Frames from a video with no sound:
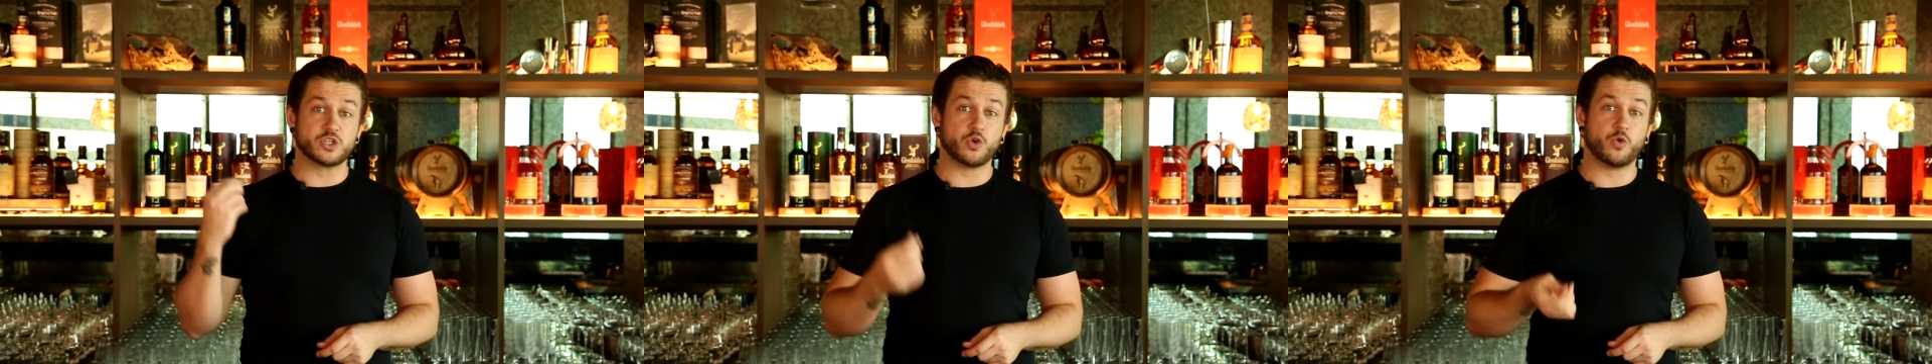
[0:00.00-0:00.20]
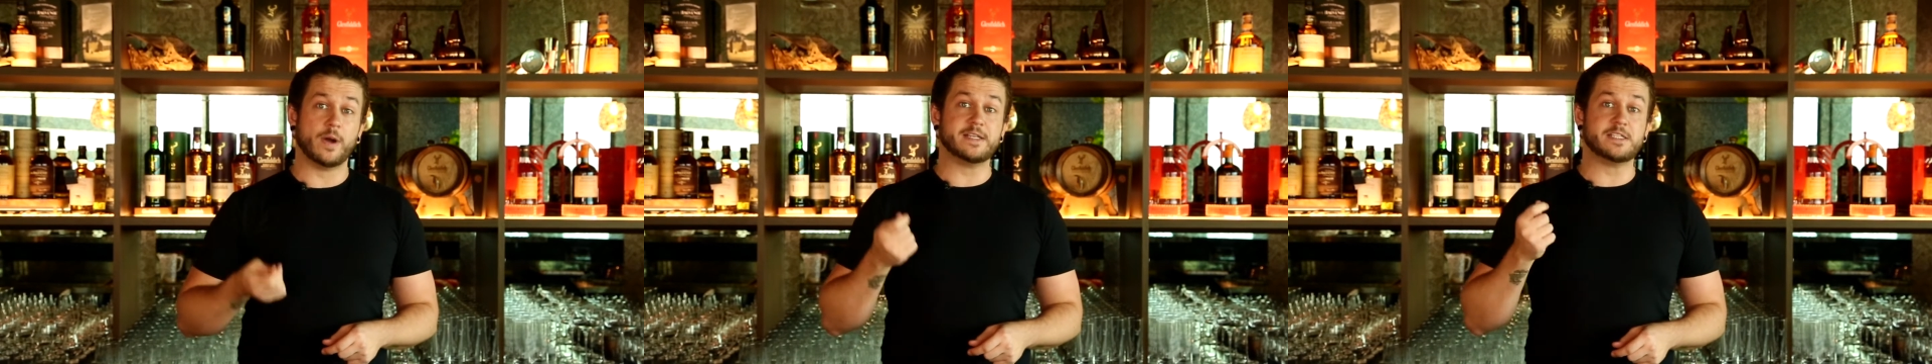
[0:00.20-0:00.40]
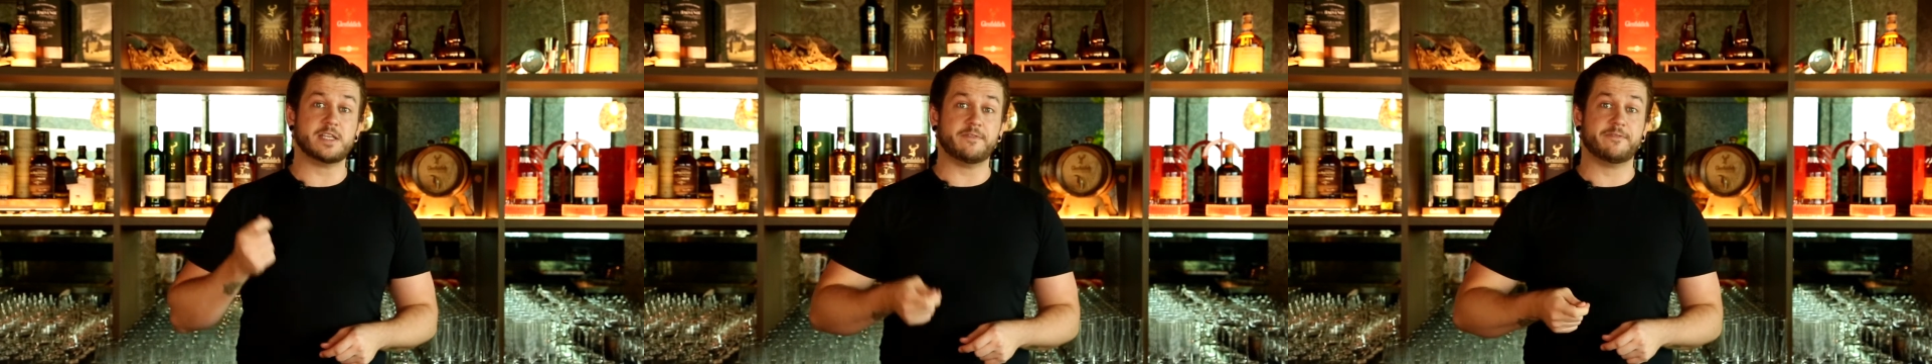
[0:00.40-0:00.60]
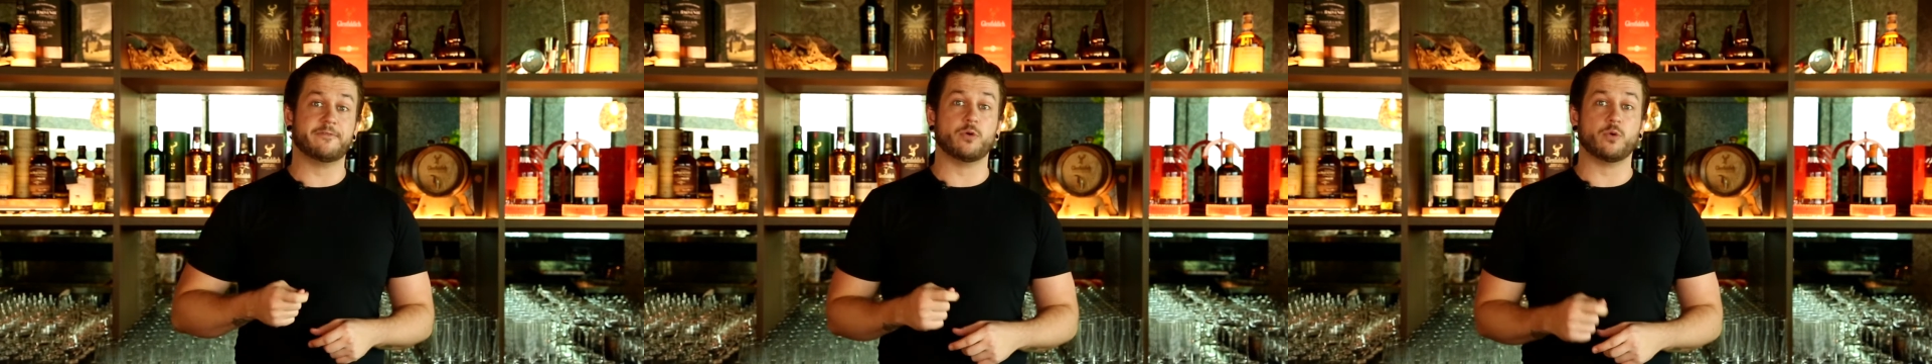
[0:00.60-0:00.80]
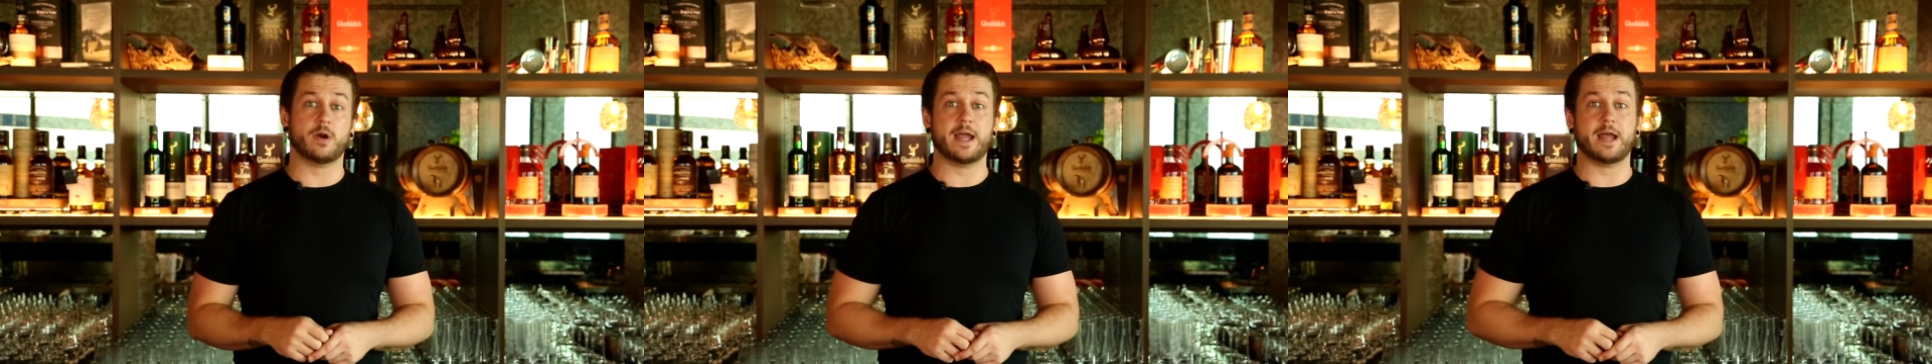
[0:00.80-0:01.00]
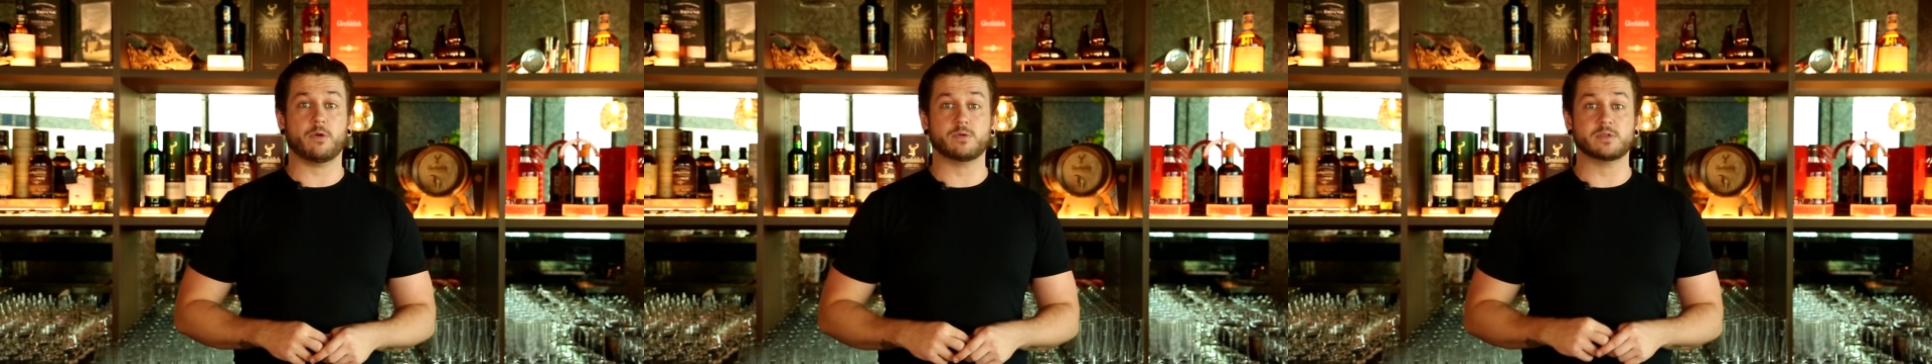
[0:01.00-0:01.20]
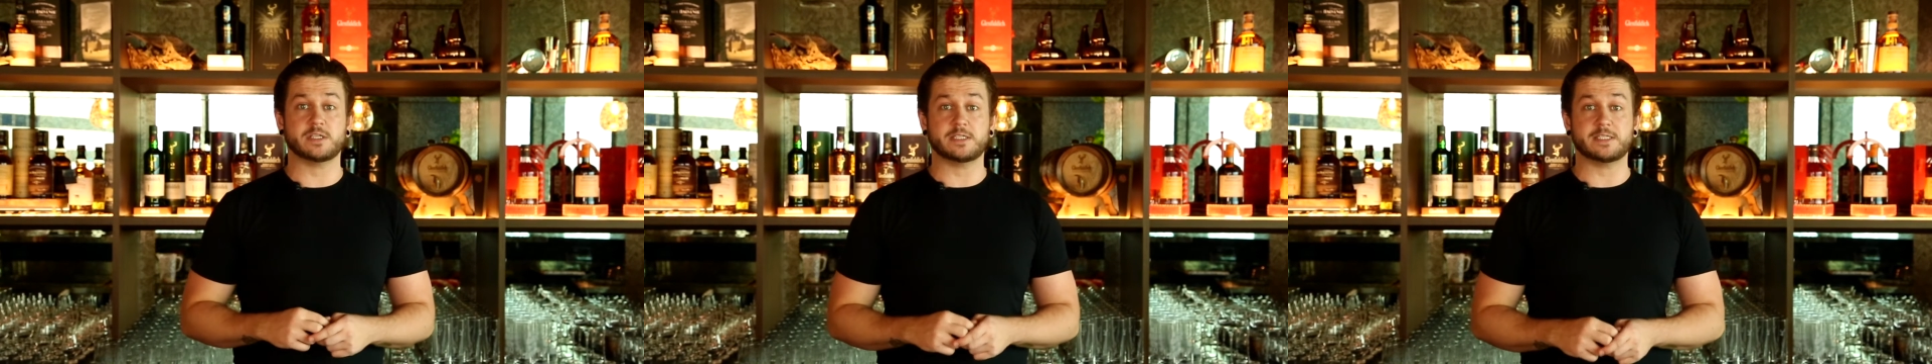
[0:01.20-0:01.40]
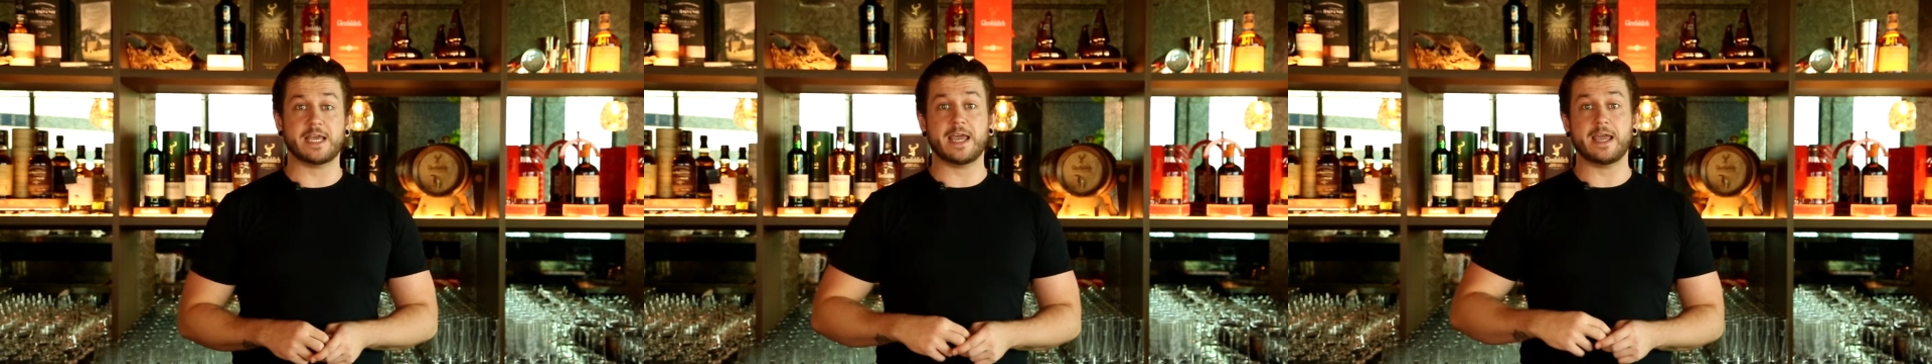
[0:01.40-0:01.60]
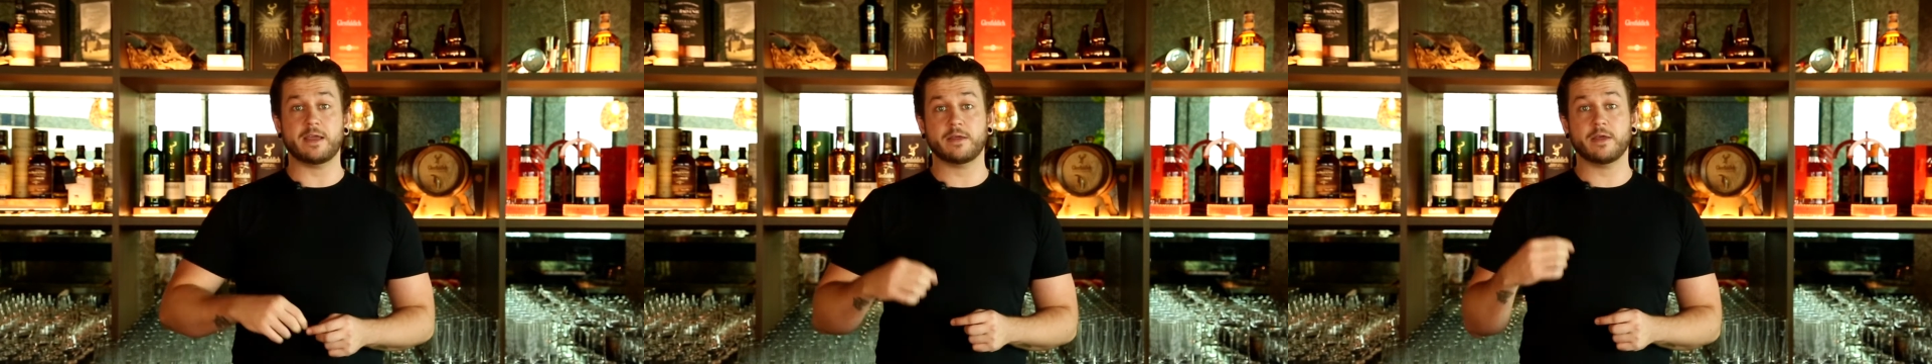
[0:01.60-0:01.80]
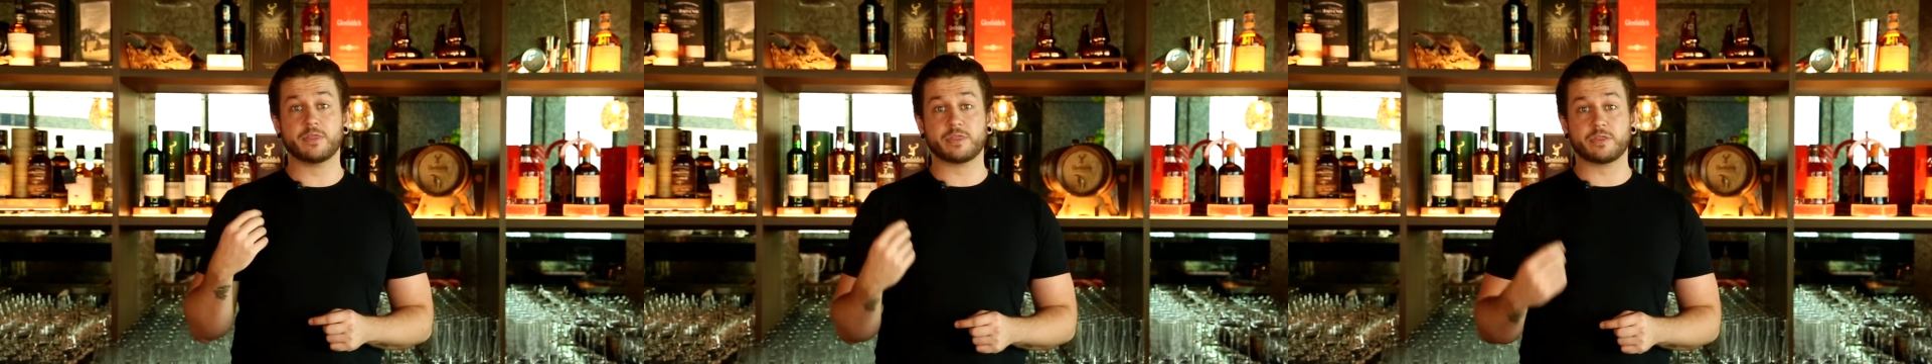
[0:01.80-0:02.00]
24 hours a day,